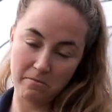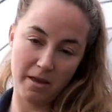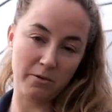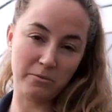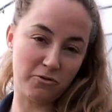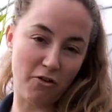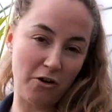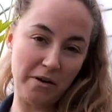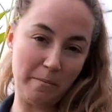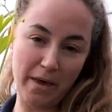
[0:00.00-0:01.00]
it was
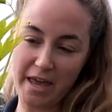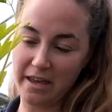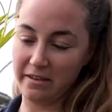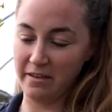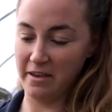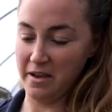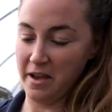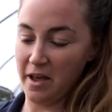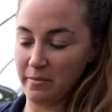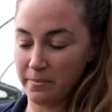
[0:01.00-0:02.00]
grown in peat,
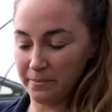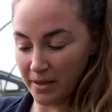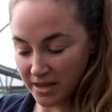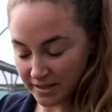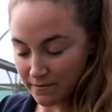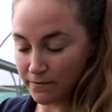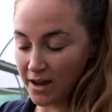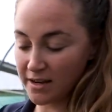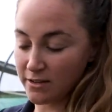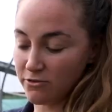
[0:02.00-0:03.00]
but in
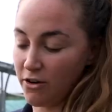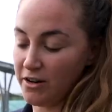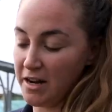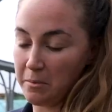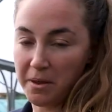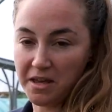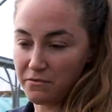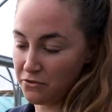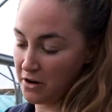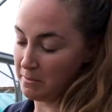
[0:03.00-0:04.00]
fact it's grown in our
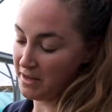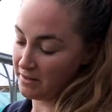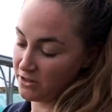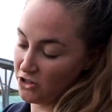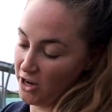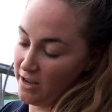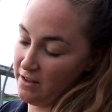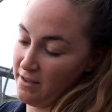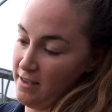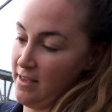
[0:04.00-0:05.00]
peat-free
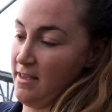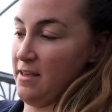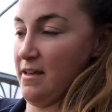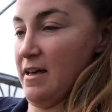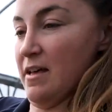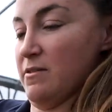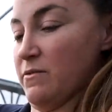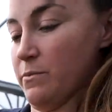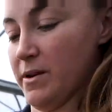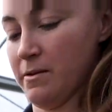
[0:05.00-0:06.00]
mixture, and
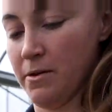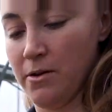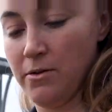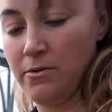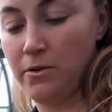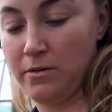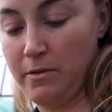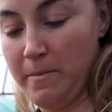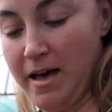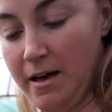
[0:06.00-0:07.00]
we've knocked
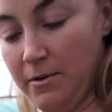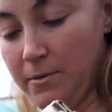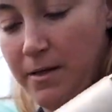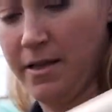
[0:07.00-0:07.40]
them out.